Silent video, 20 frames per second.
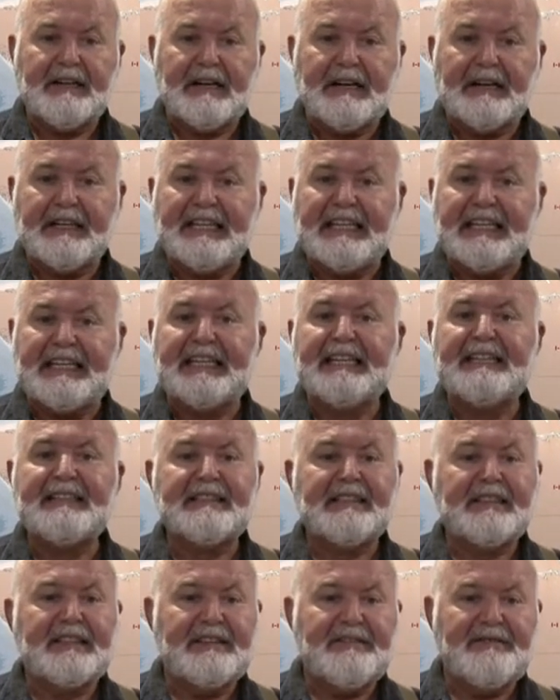are
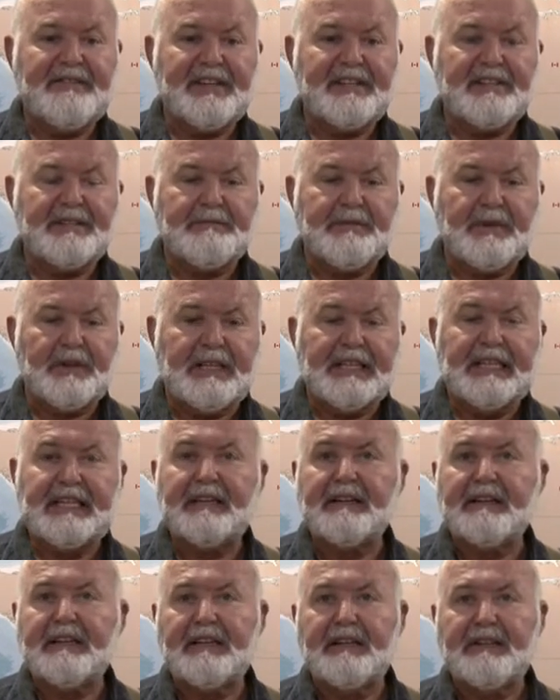easily visible
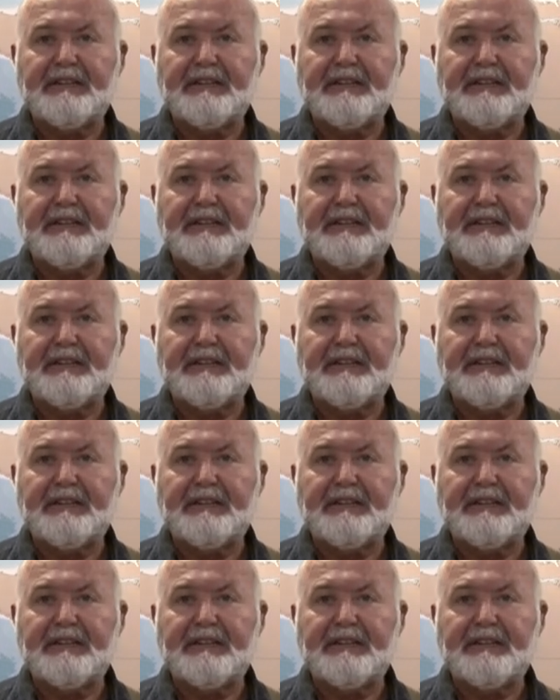here in